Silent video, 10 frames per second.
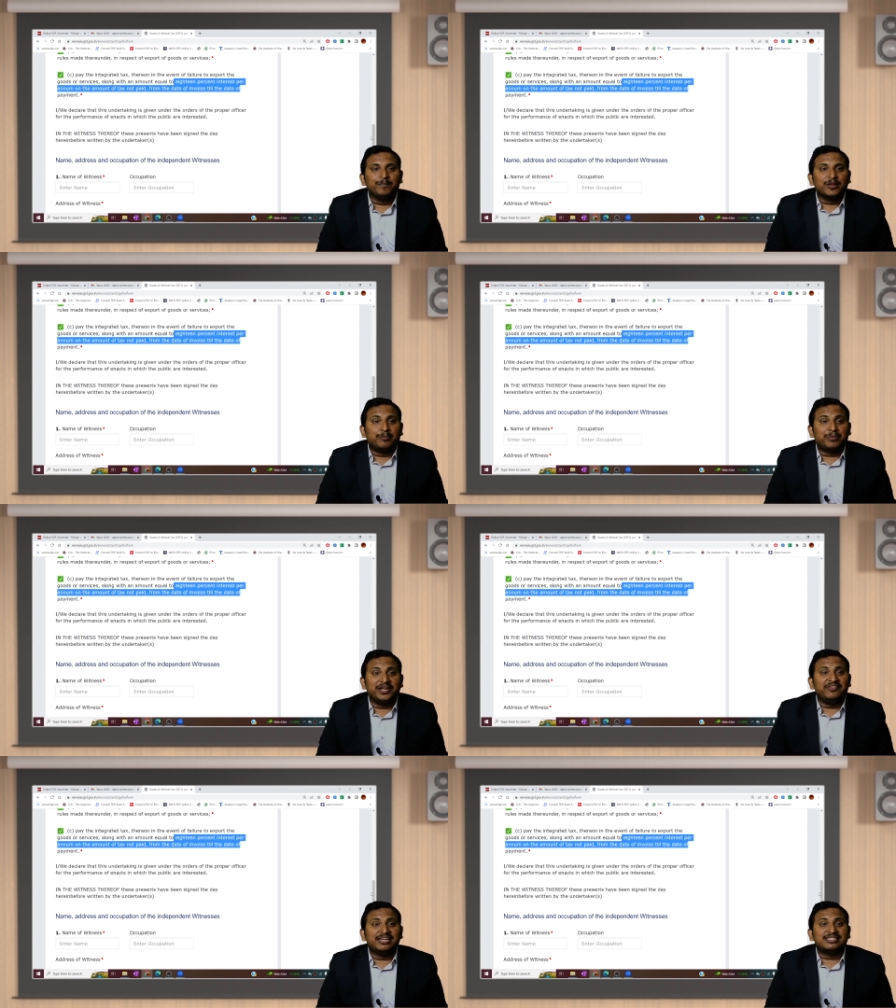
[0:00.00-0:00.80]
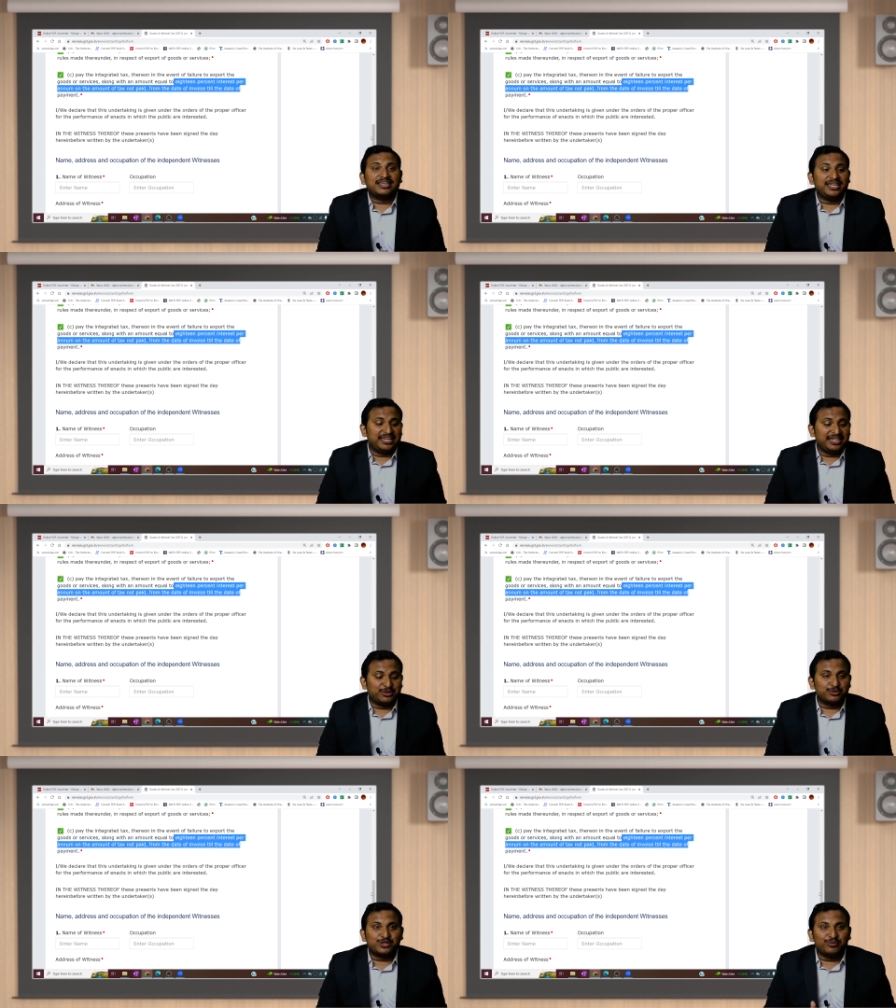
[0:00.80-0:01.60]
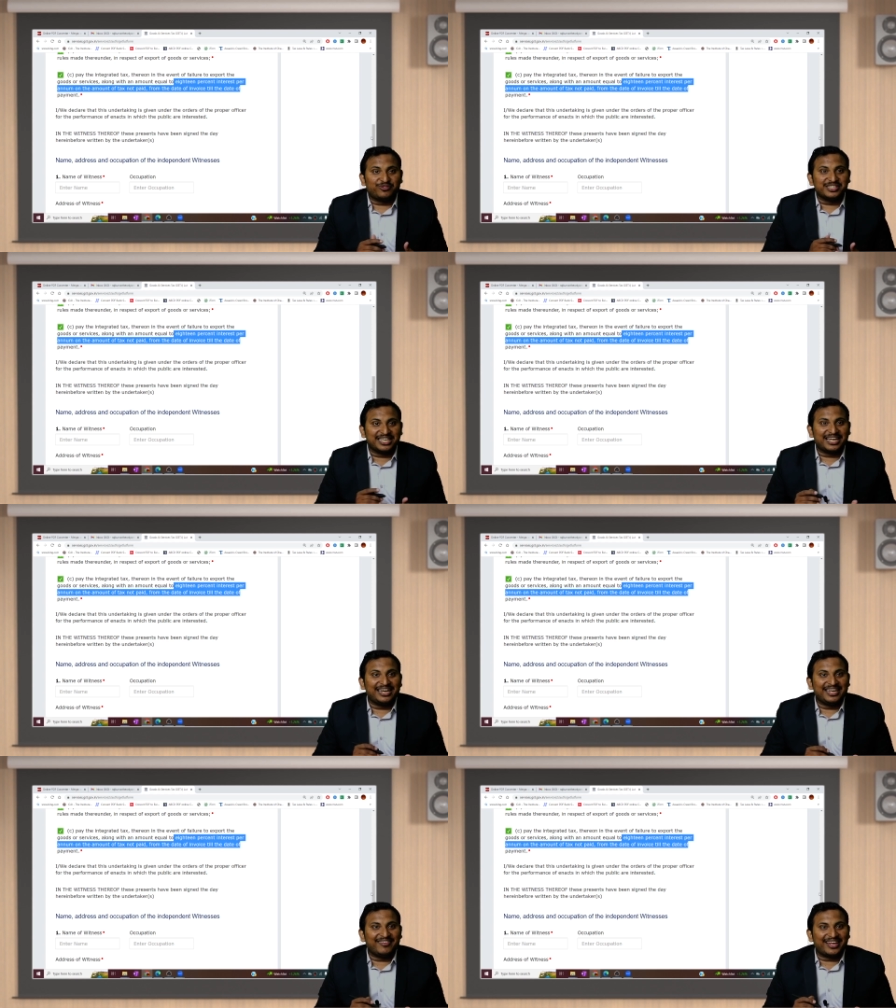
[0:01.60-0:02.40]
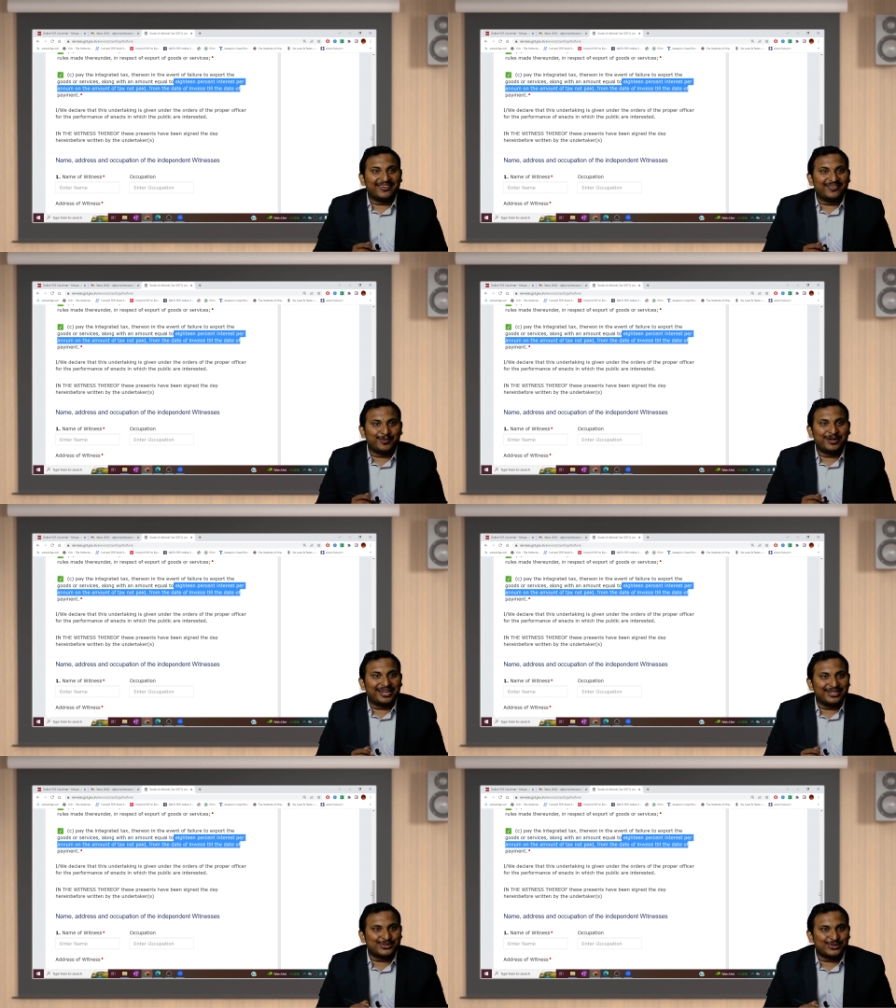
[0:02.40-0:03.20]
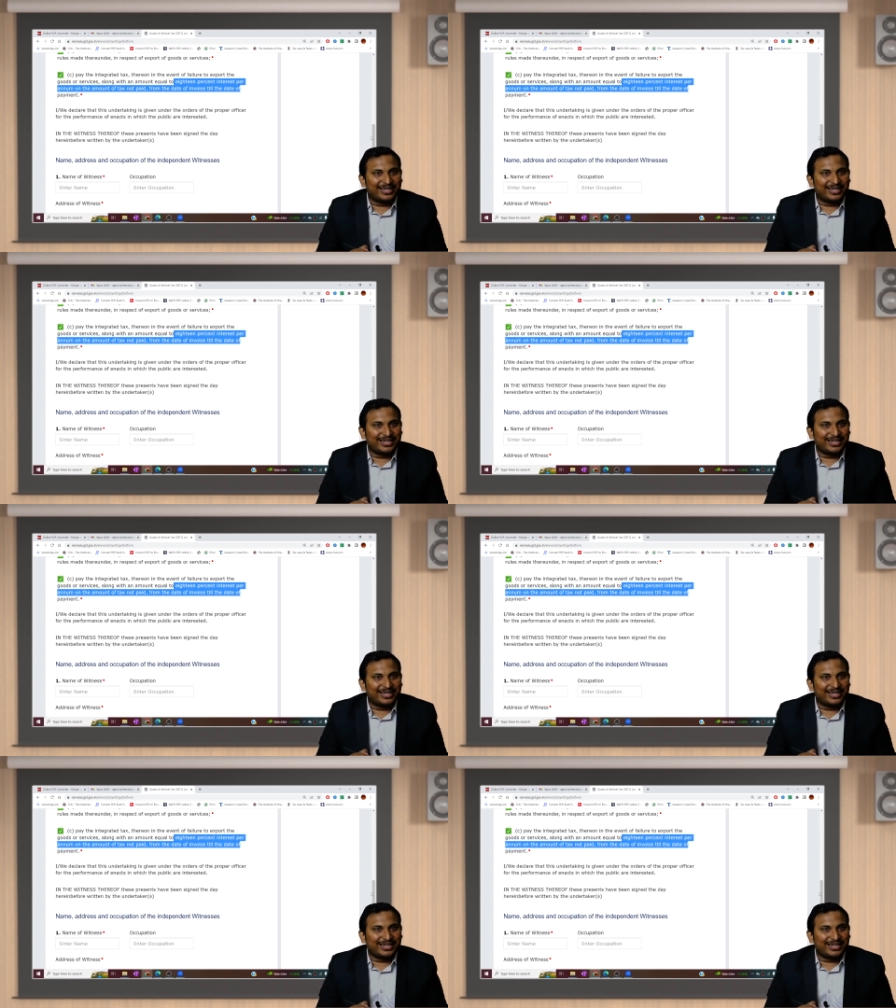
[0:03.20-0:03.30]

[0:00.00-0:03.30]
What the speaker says: Previously, it used to be physically where everybody used to write